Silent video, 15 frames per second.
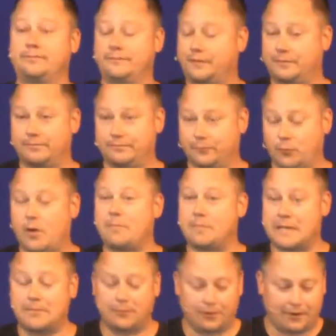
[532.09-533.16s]
from what
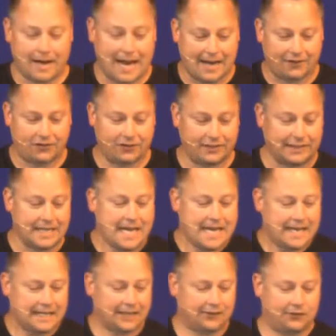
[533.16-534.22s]
people are actually
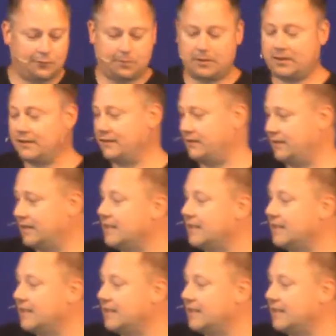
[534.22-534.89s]
experiencing.